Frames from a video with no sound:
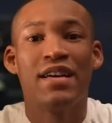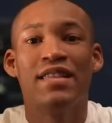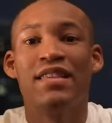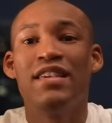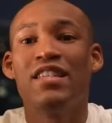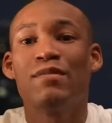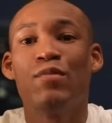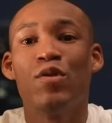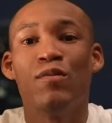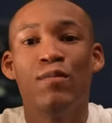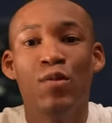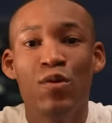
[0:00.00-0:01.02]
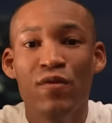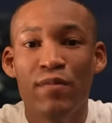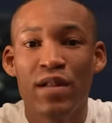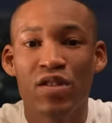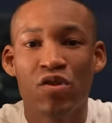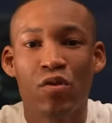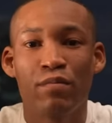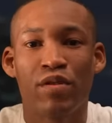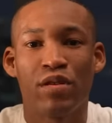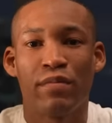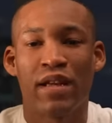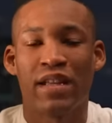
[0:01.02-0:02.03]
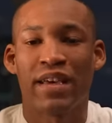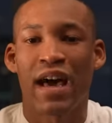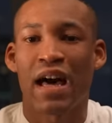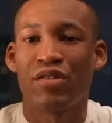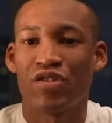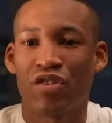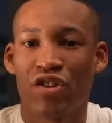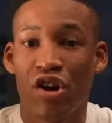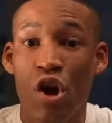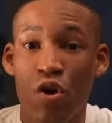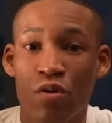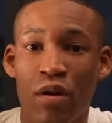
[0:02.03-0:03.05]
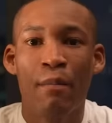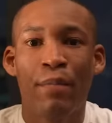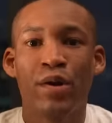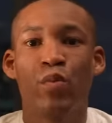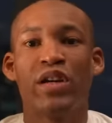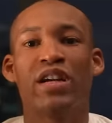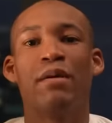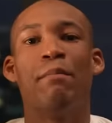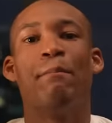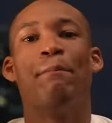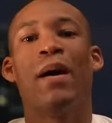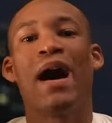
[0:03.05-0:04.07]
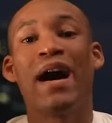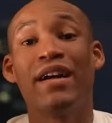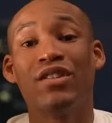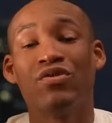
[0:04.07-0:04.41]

These small movements don't burn many calories on their own, but when combined